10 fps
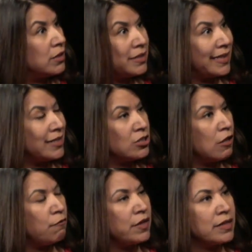DA's
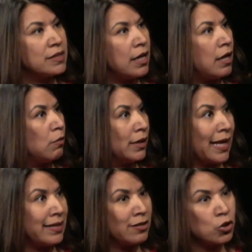office,
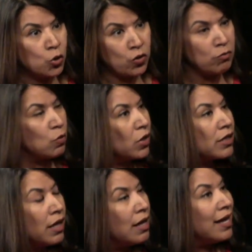getting into criminal
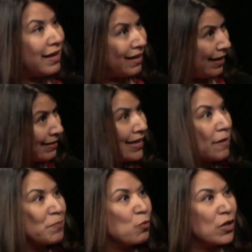work,
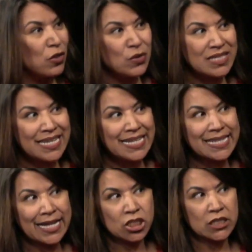again, one of those things,
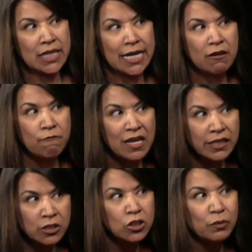I just kind of
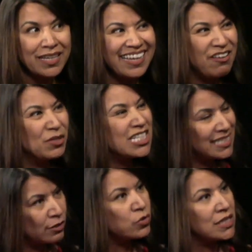fell into it, which
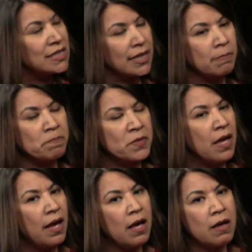is interesting.
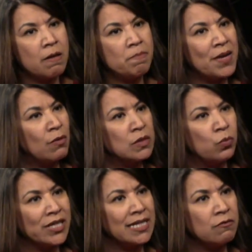I was
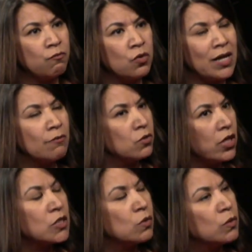after
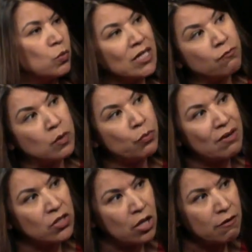law school, I was working for a
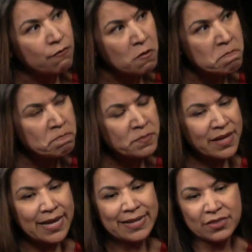private law firm.
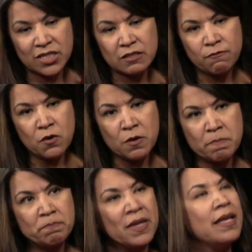Mm-hmm. And at this
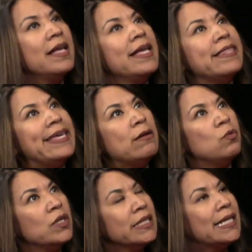firm, they
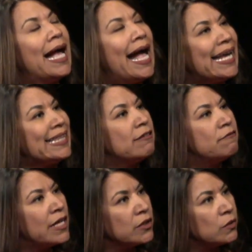really highly
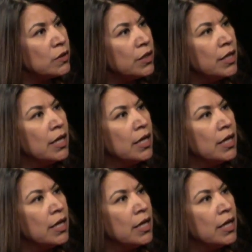valued